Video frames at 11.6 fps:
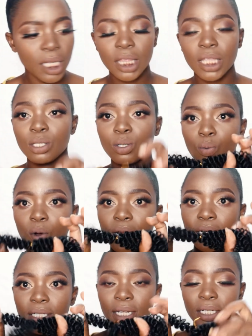this
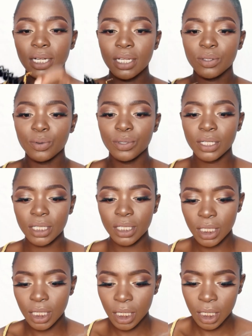one that has already,